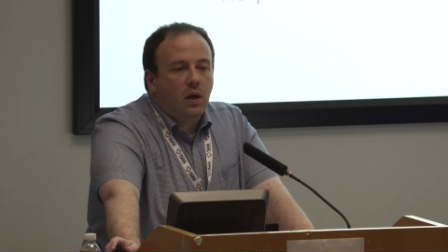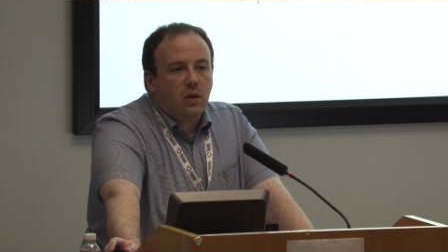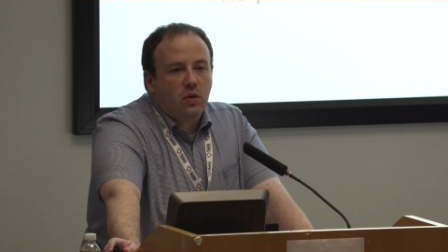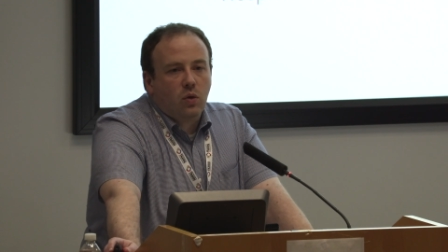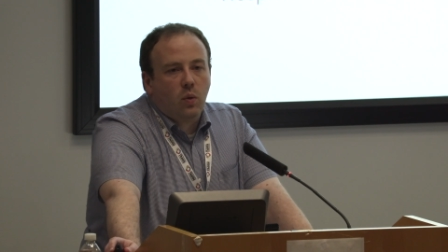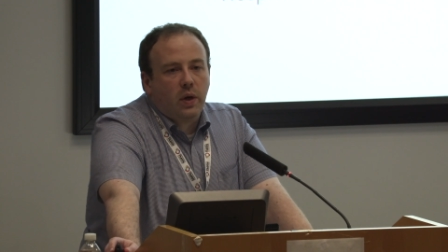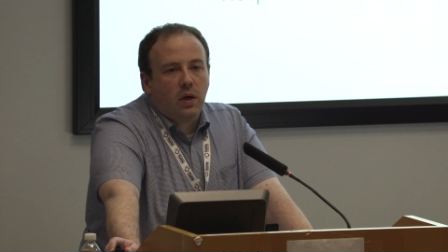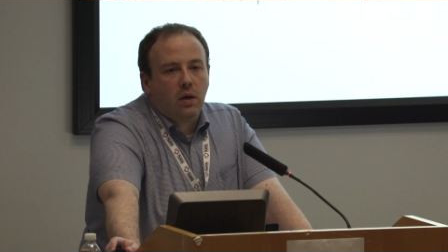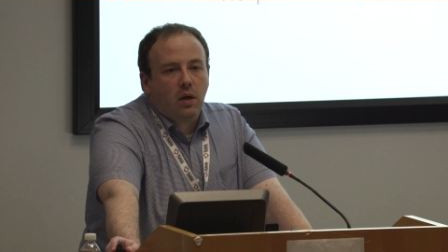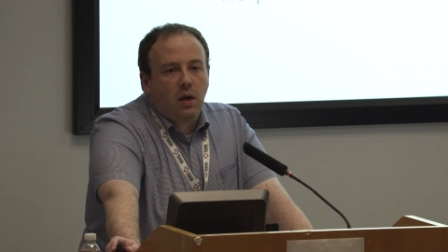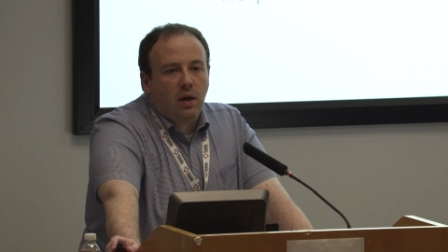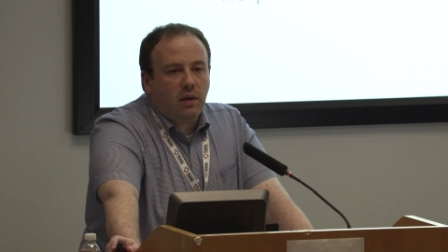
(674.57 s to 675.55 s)
So
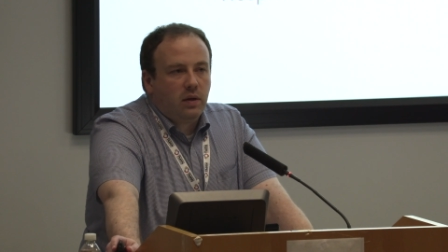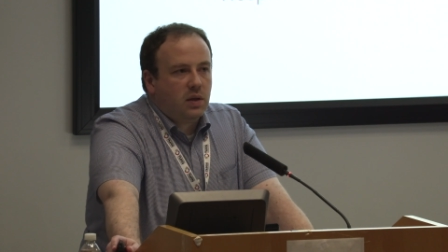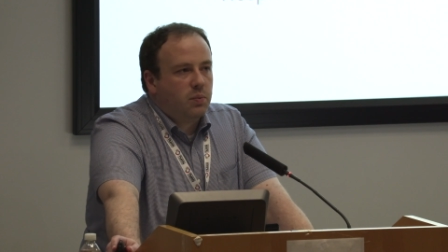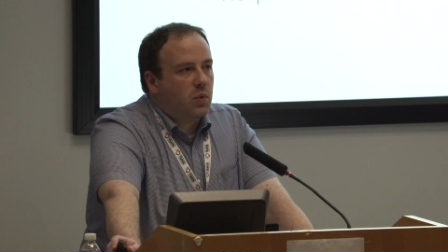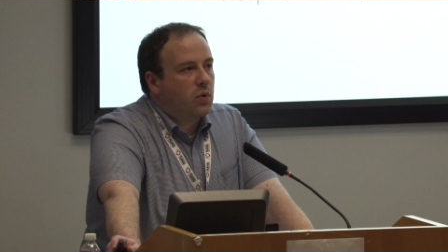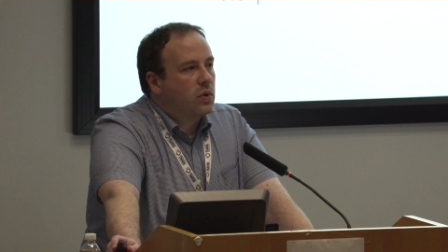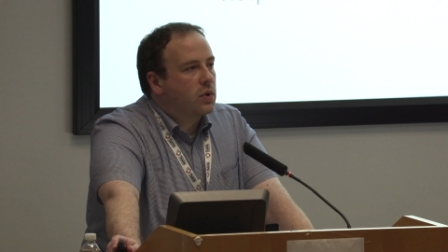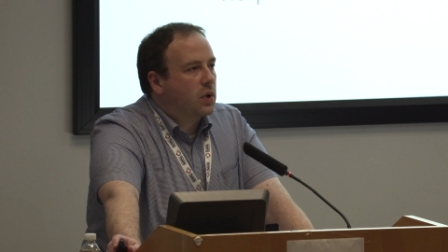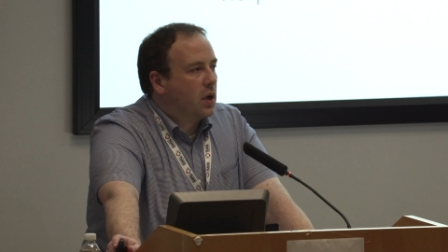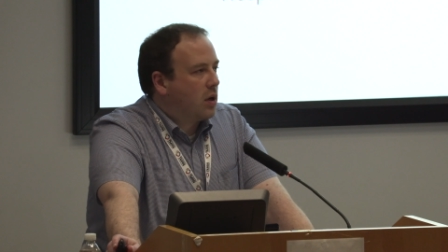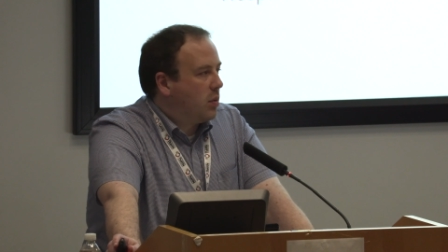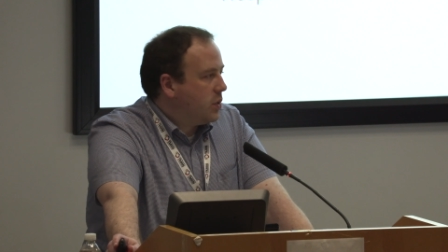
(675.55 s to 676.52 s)
when an ethics board,
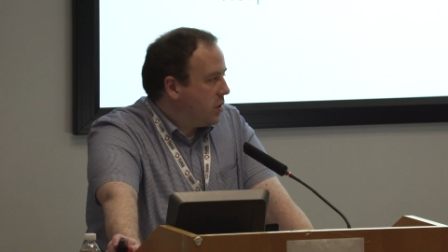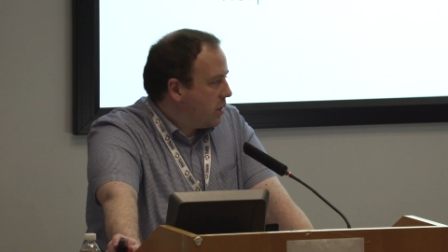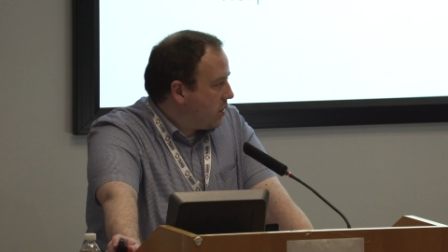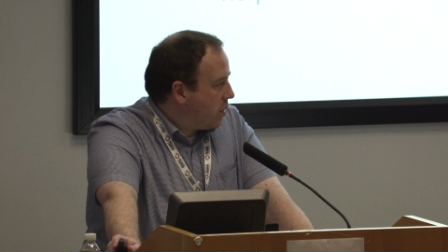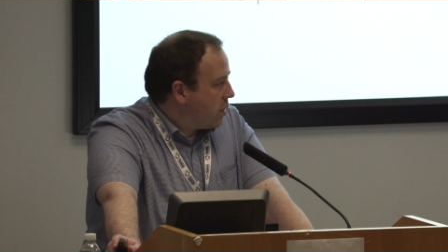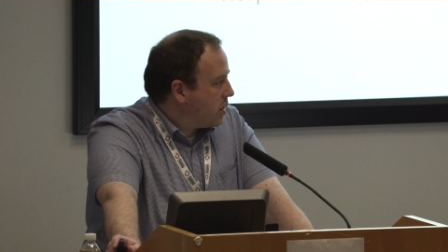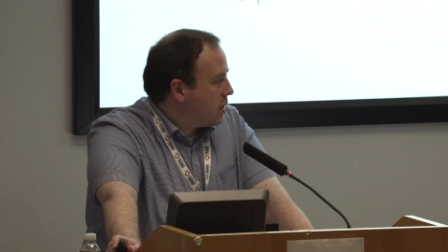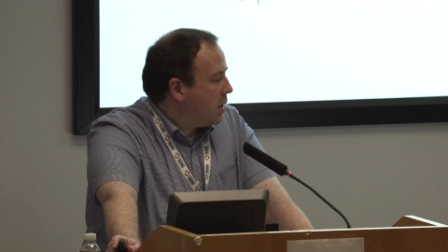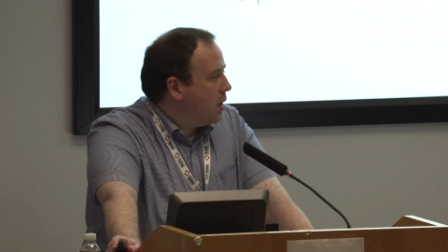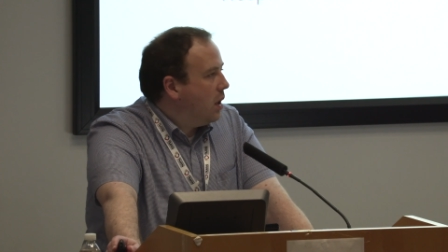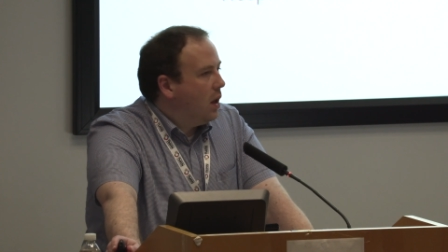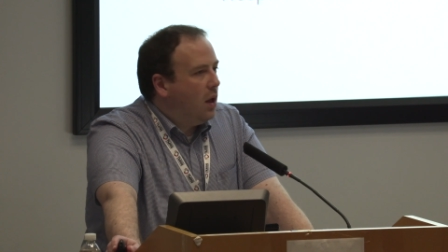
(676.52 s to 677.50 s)
a competent
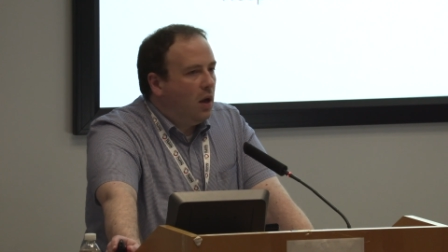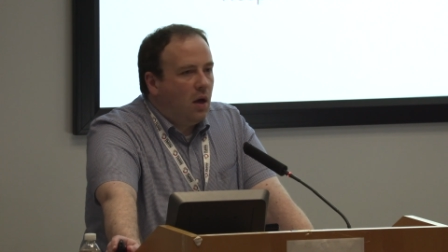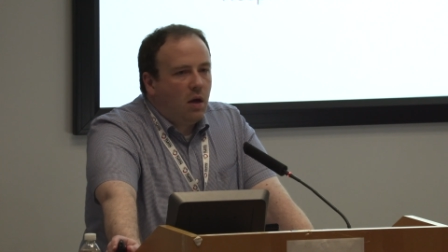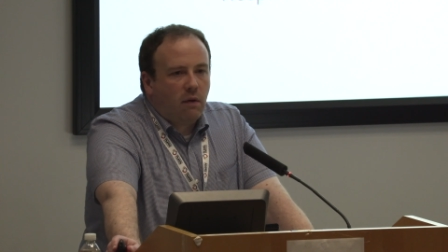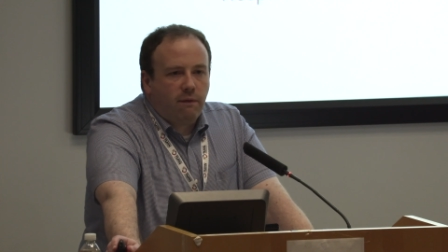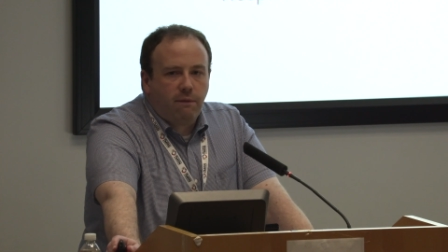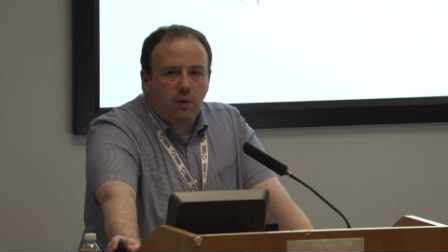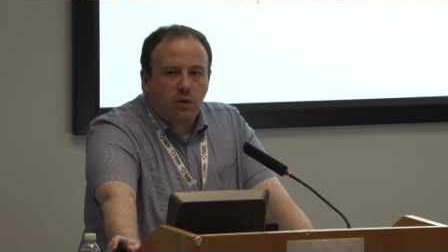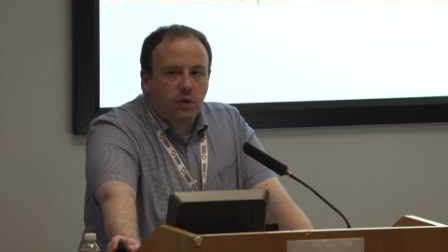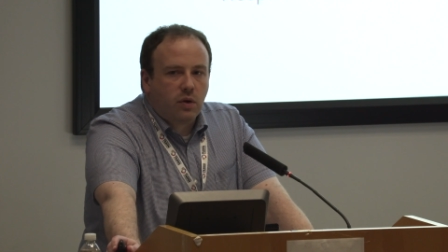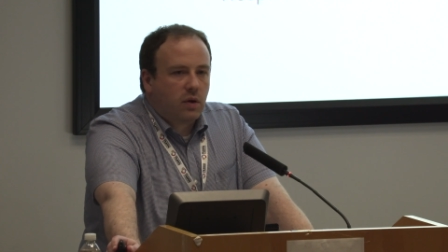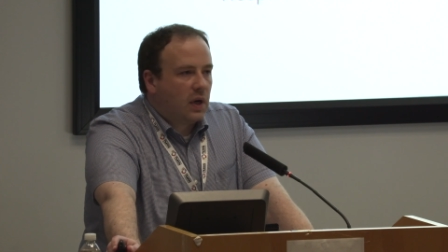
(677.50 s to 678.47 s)
authority, a
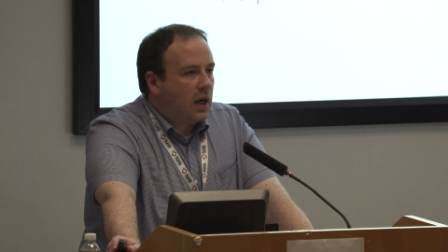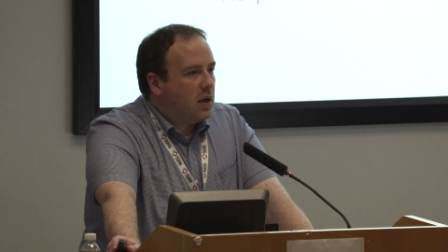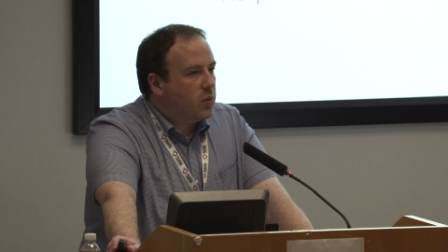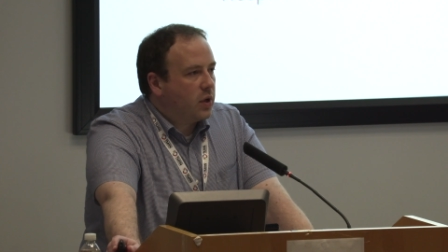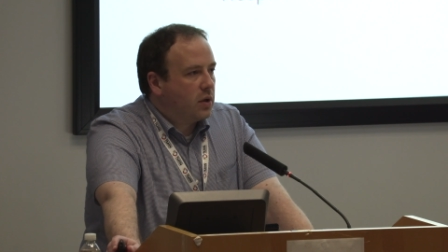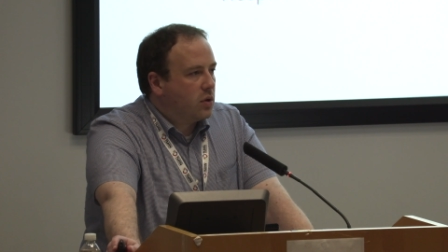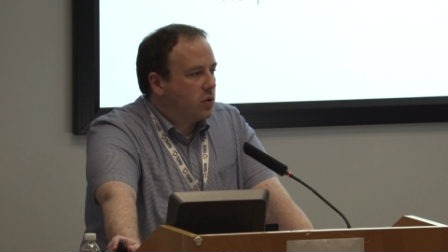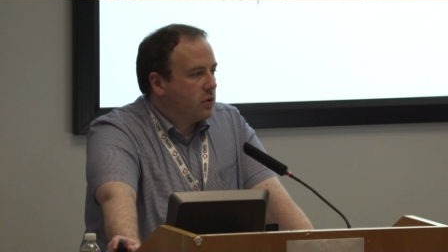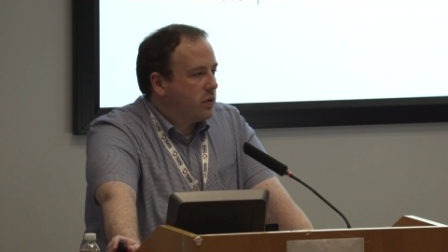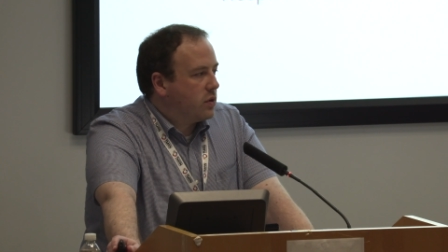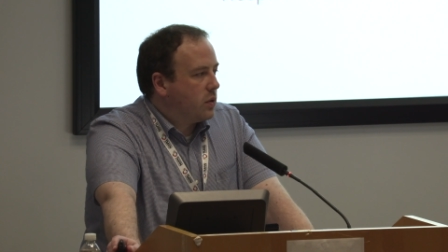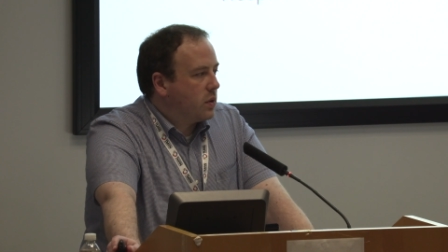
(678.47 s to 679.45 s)
funder, anybody turns
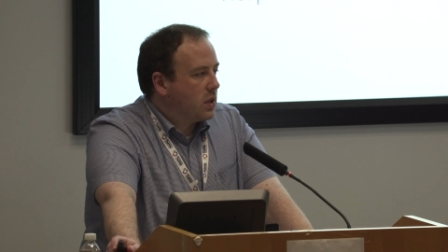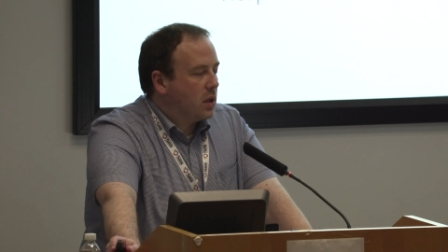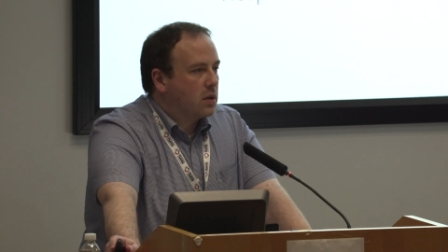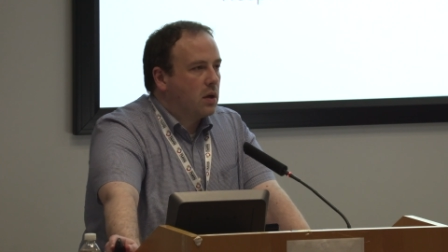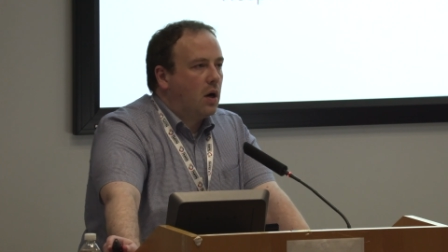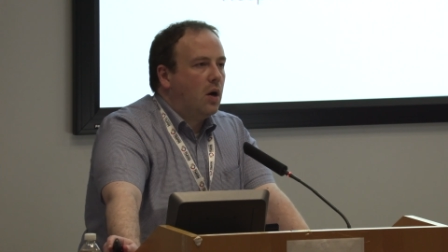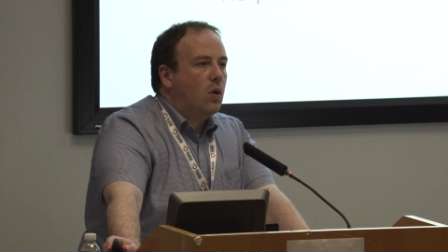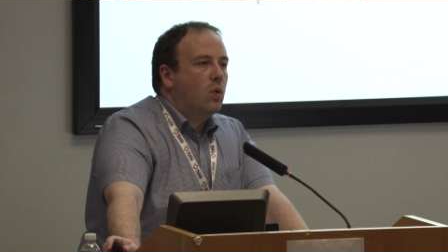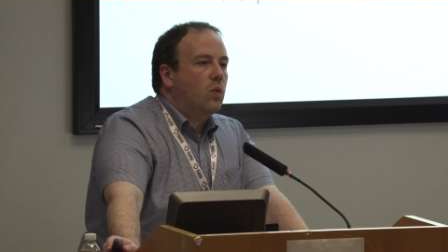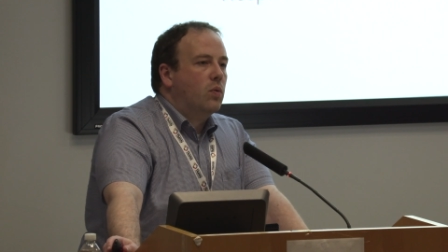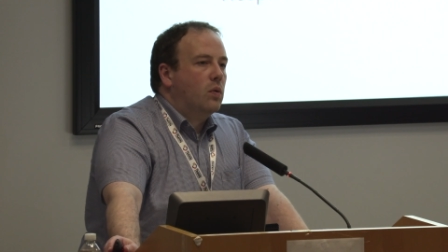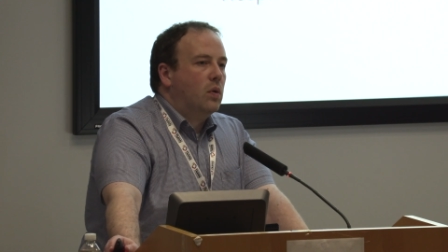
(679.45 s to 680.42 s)
around to you and says,
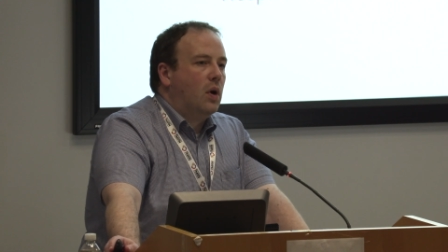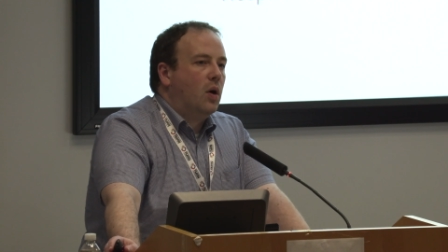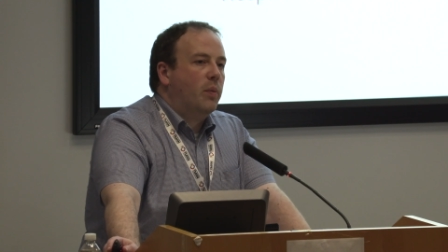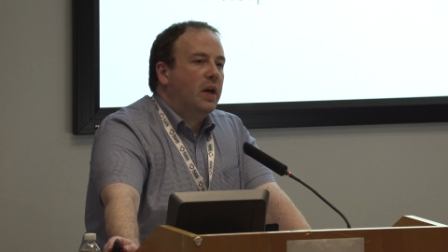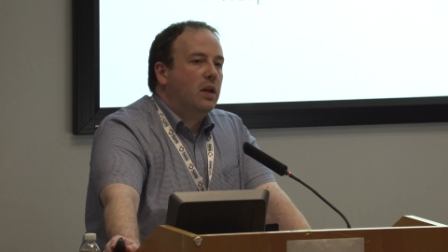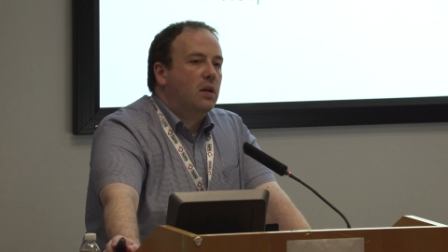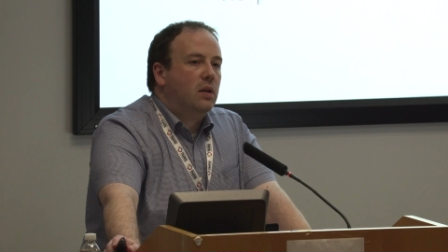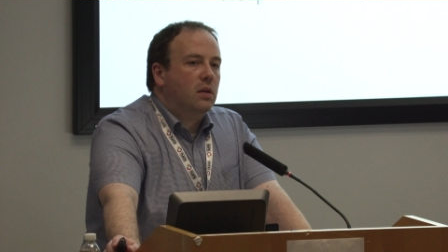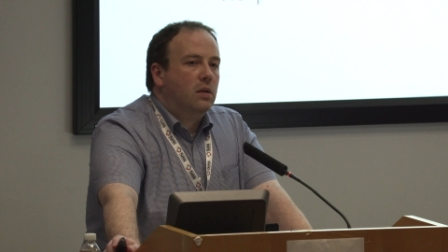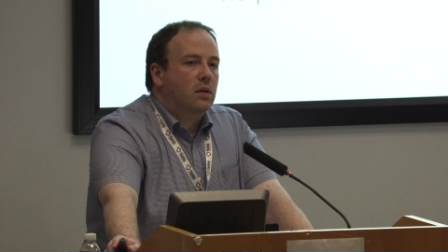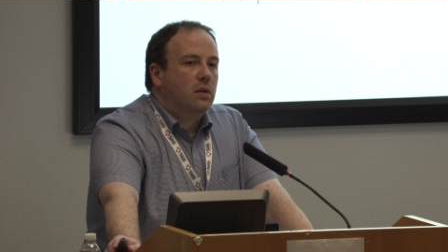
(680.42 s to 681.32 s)
how many